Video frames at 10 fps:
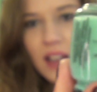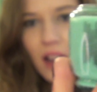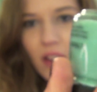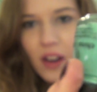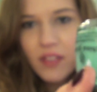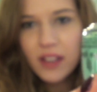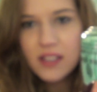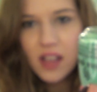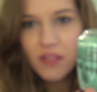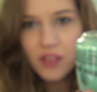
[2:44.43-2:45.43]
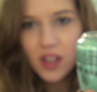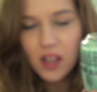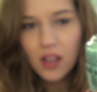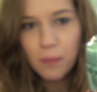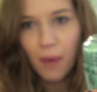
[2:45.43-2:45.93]
the color of like a
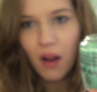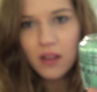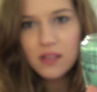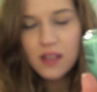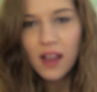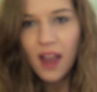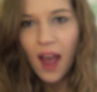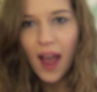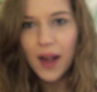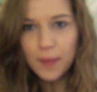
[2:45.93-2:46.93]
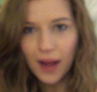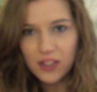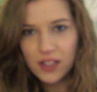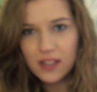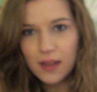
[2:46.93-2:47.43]
Tiffany box, and it
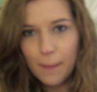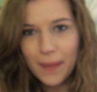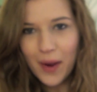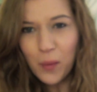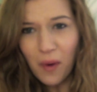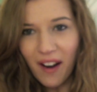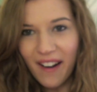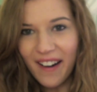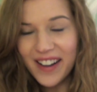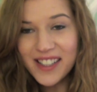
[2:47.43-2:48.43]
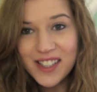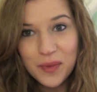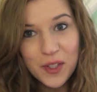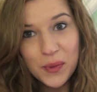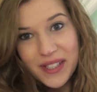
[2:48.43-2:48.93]
matches my walls,
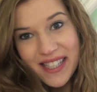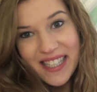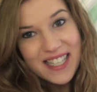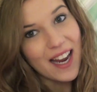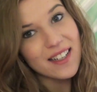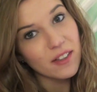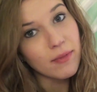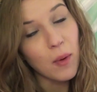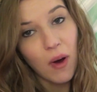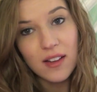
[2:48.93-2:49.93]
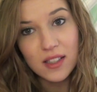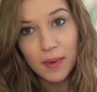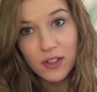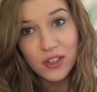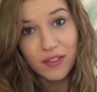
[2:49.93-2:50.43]
which was the intent of my walls,
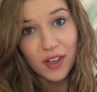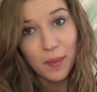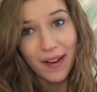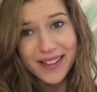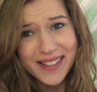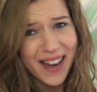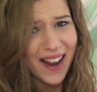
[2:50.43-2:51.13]
to match a Tiffany box.